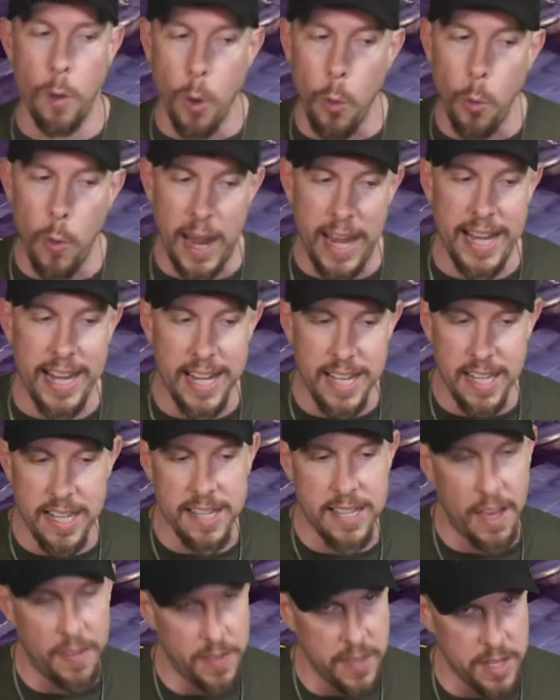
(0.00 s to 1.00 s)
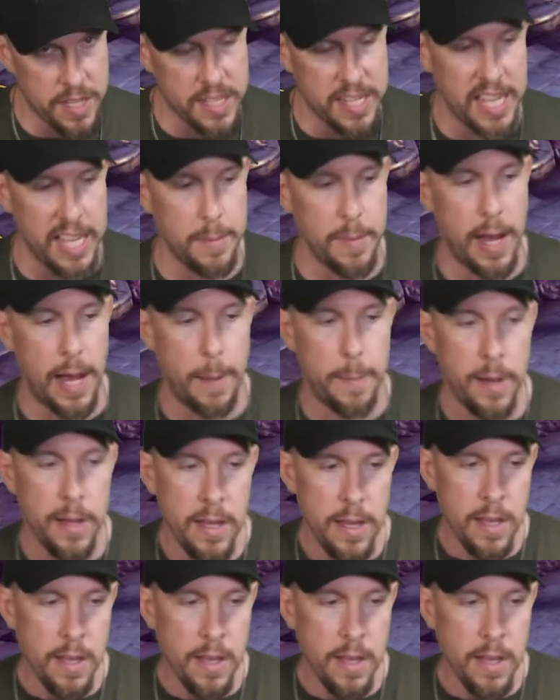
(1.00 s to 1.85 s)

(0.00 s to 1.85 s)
we're waiting to set this team up.